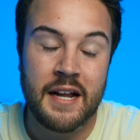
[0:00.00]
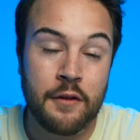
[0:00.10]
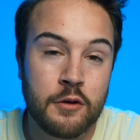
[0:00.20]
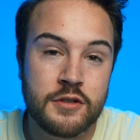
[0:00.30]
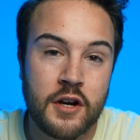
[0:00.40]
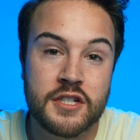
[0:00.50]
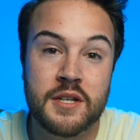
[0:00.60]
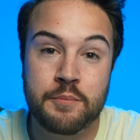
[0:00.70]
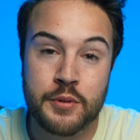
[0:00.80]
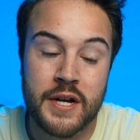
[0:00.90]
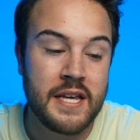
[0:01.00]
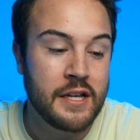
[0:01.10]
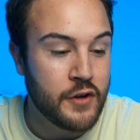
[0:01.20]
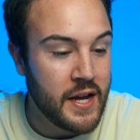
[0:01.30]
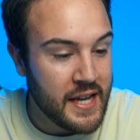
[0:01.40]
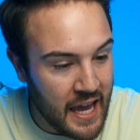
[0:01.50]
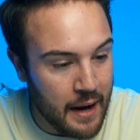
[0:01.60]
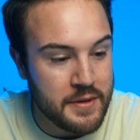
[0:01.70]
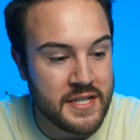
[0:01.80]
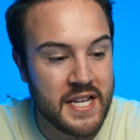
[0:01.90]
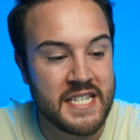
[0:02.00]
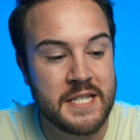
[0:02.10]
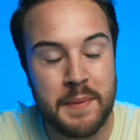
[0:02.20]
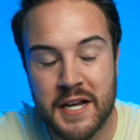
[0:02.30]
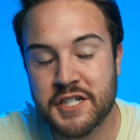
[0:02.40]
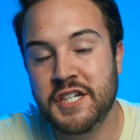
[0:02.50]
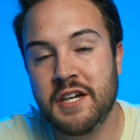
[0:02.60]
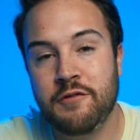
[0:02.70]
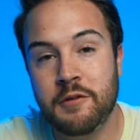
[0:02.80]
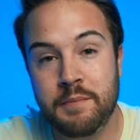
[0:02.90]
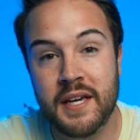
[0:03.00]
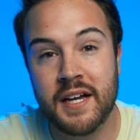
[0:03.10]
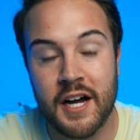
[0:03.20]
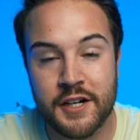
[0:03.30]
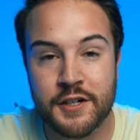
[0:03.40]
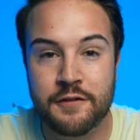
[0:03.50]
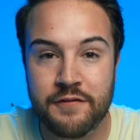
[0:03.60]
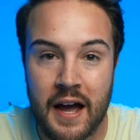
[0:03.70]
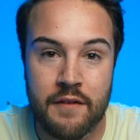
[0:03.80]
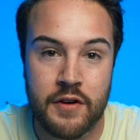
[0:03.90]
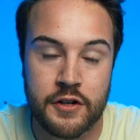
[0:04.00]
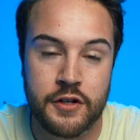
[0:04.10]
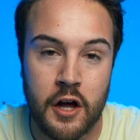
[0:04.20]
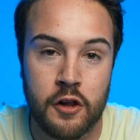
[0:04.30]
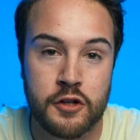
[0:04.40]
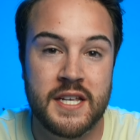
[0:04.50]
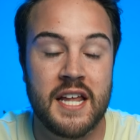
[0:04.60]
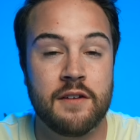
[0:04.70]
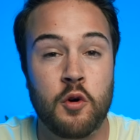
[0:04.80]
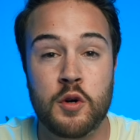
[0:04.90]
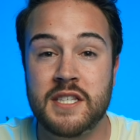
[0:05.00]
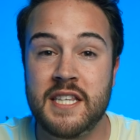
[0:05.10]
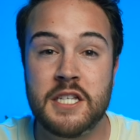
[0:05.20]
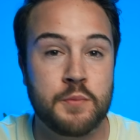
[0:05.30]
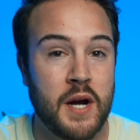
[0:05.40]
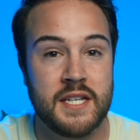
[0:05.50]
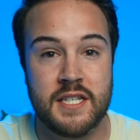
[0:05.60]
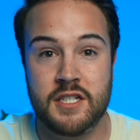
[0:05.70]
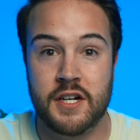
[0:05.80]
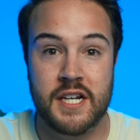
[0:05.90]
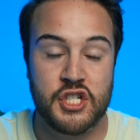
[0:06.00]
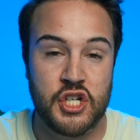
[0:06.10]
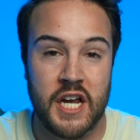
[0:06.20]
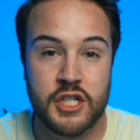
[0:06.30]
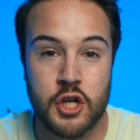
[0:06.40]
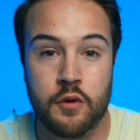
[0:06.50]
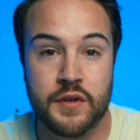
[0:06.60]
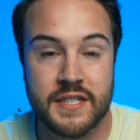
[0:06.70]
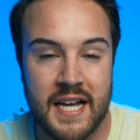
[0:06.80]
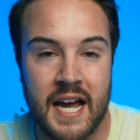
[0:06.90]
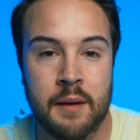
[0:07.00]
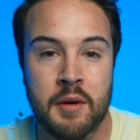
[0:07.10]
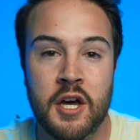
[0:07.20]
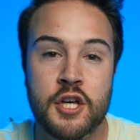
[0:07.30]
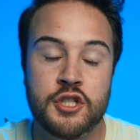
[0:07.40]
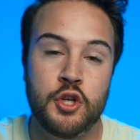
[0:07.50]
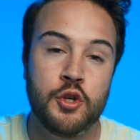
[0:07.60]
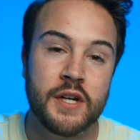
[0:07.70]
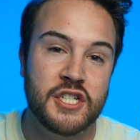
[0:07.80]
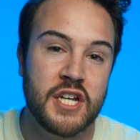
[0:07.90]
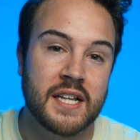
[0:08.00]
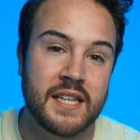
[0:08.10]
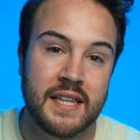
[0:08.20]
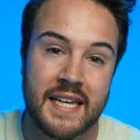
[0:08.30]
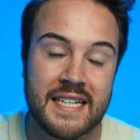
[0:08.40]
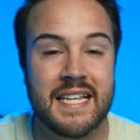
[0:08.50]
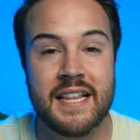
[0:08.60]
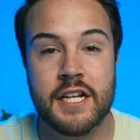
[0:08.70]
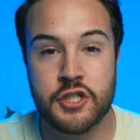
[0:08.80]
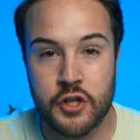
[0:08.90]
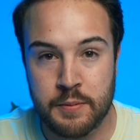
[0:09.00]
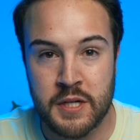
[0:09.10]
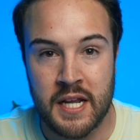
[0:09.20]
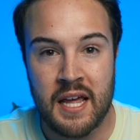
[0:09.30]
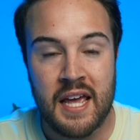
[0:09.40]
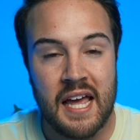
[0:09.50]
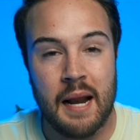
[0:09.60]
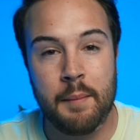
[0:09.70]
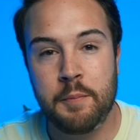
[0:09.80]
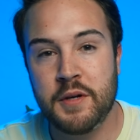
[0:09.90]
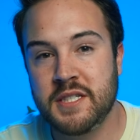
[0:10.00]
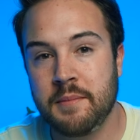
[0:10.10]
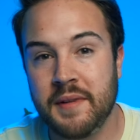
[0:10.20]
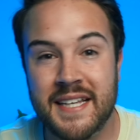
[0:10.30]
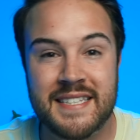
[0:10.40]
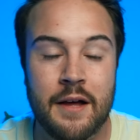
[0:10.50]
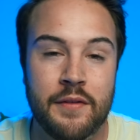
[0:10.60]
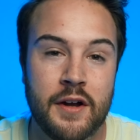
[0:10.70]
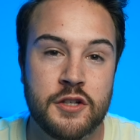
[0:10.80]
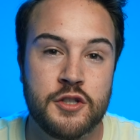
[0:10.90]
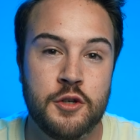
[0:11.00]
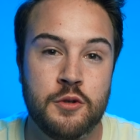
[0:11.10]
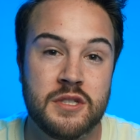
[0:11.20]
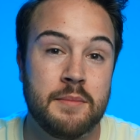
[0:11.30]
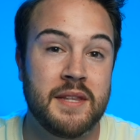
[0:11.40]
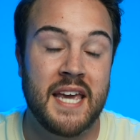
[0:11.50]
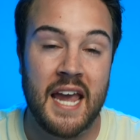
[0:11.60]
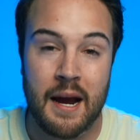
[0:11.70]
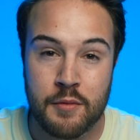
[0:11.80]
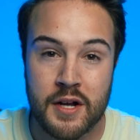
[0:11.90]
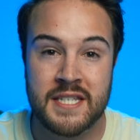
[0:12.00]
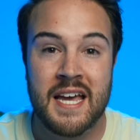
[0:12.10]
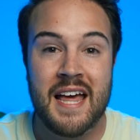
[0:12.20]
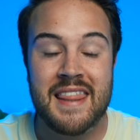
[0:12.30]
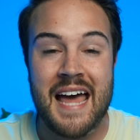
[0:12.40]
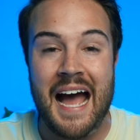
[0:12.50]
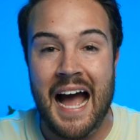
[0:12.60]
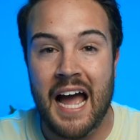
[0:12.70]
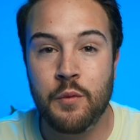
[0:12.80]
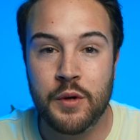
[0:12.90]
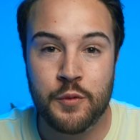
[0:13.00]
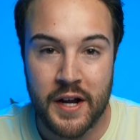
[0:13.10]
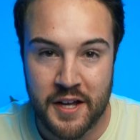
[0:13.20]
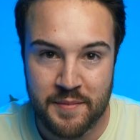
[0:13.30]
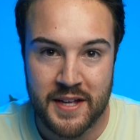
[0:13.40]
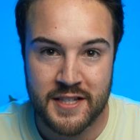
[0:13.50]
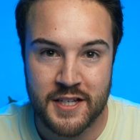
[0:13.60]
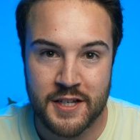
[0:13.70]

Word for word: Now those are some pretty great cameras, especially for being under $500. And of course, these prices are gonna change over time. So you can check the links in the description. And I'm gonna put some links down there to some of the cameras that I would recommend to